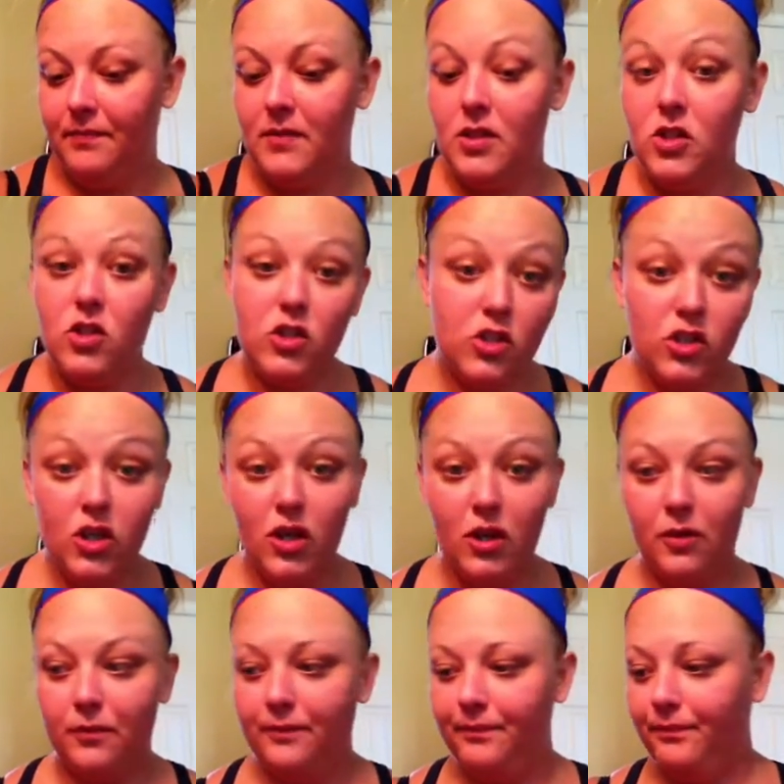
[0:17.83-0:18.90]
So,
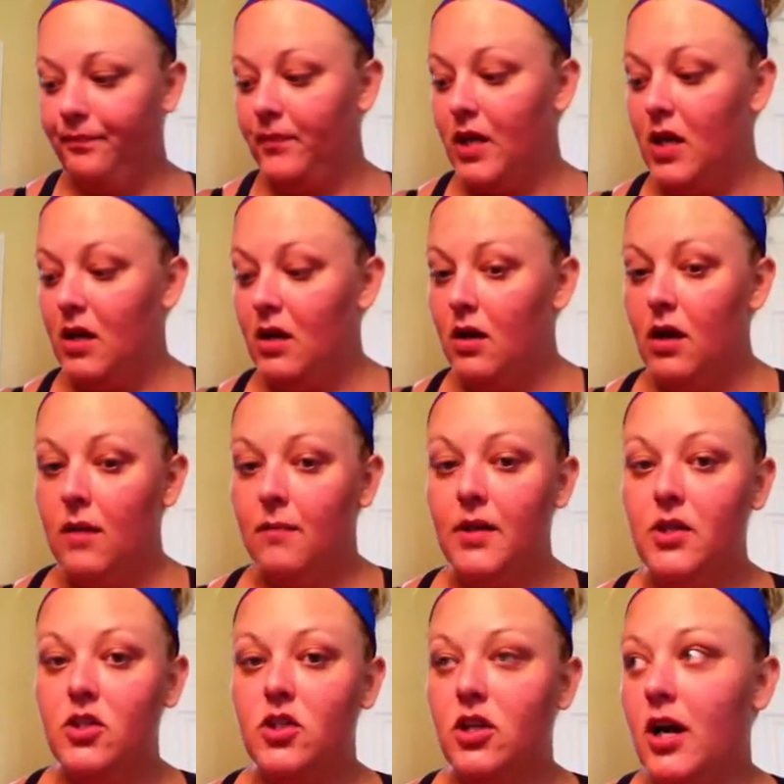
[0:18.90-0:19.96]
I'm
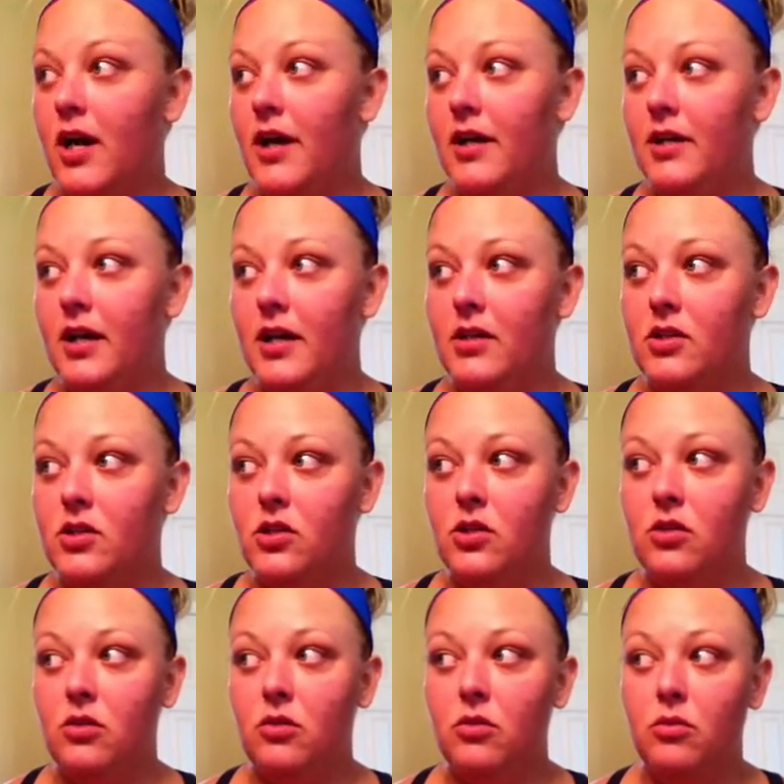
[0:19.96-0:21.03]
going to try not
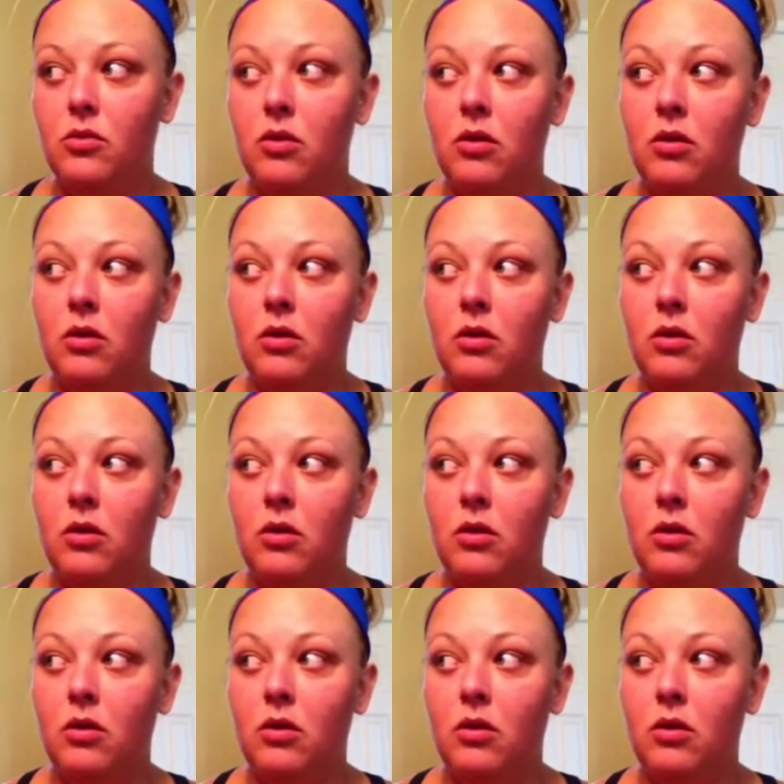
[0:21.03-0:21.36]
to